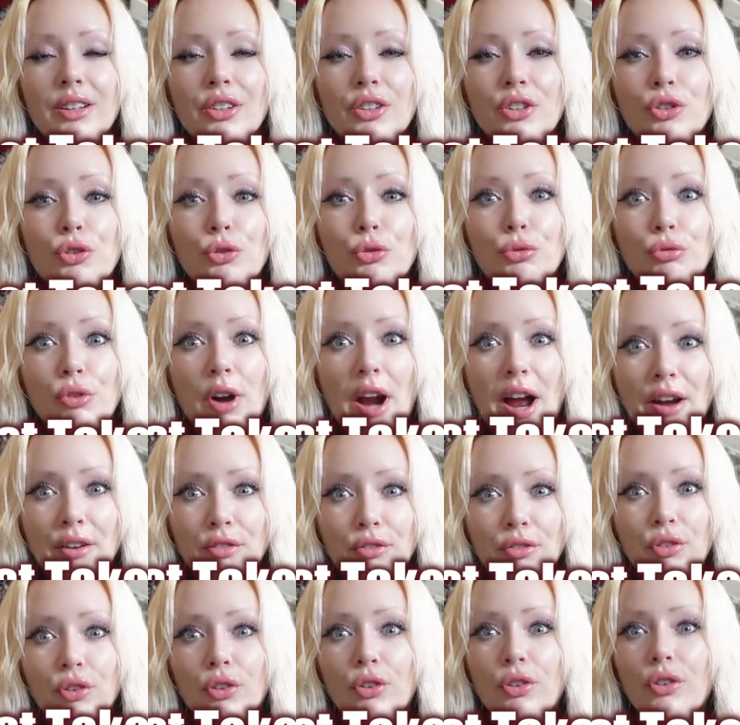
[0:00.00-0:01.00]

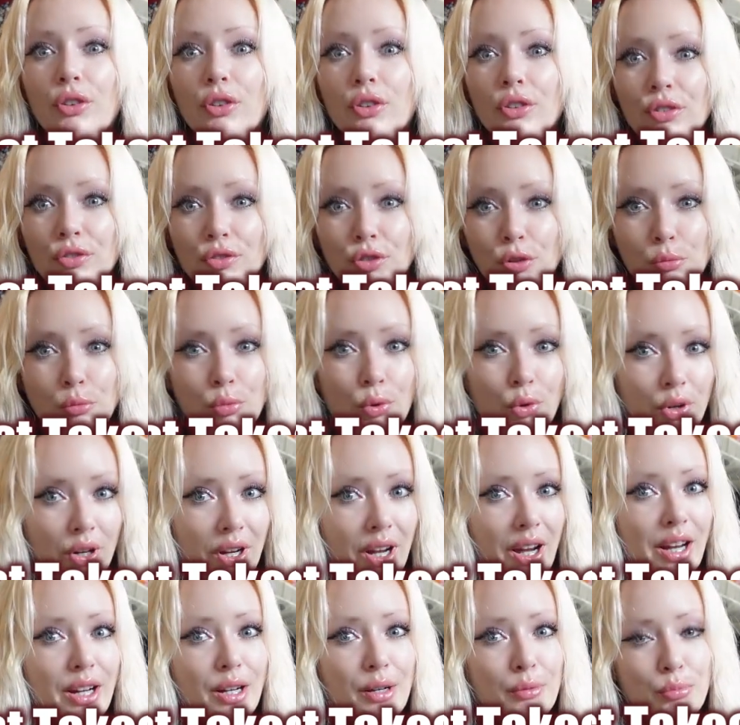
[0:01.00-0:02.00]
travel from point
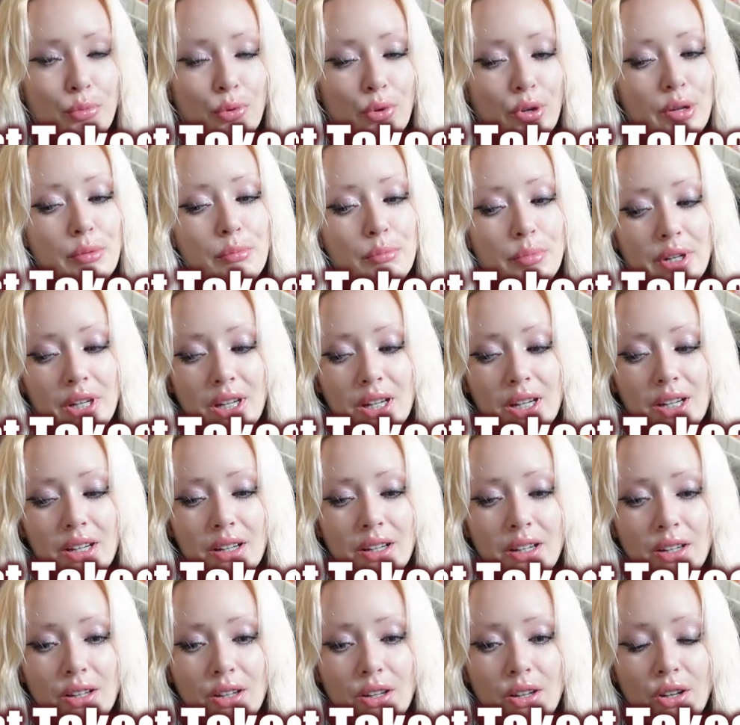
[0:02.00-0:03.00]
A to point B